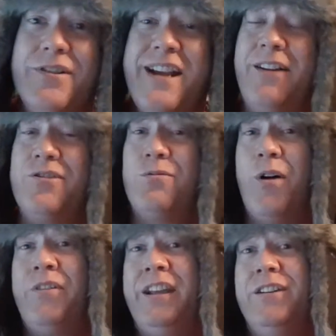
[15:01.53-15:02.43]
10 or
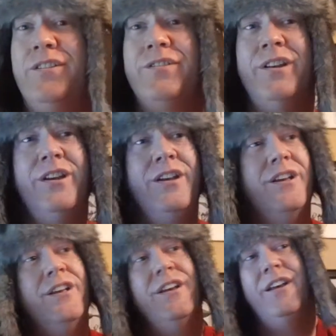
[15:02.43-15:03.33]
12 years,
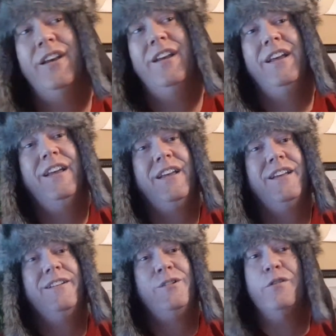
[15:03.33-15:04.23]

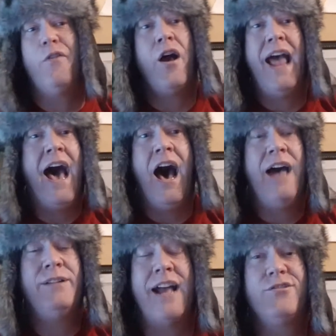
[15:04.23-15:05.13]
Nirvana
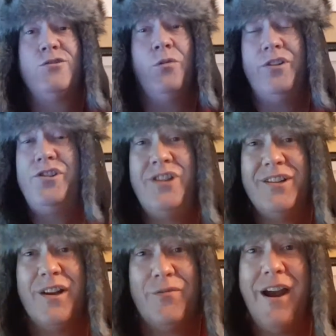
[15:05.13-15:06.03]
had sold a shit
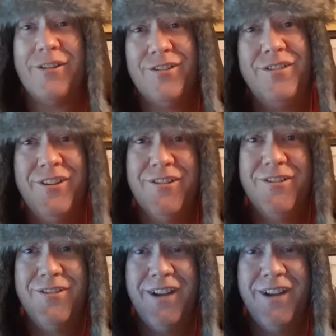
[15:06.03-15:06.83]
ton of records still.